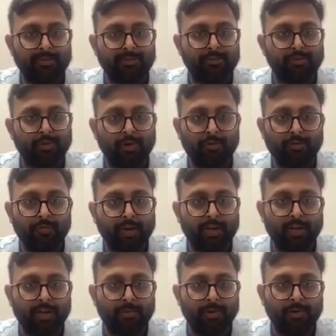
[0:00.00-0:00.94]
So don't
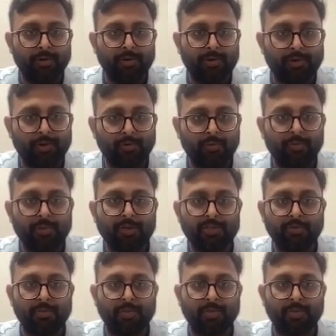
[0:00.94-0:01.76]
worry about too much